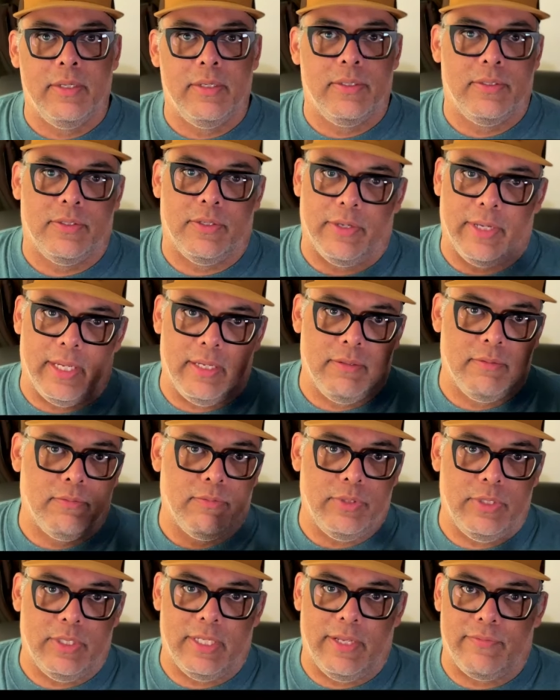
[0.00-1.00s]
So again,
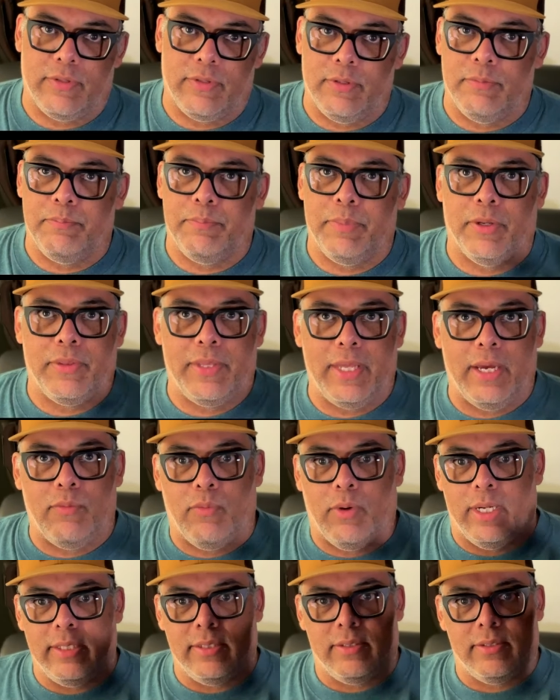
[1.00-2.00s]
we just have to build that
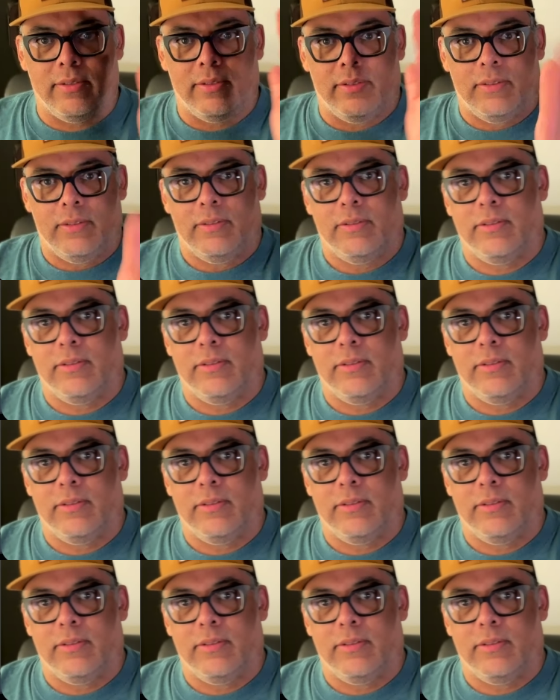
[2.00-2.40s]
once,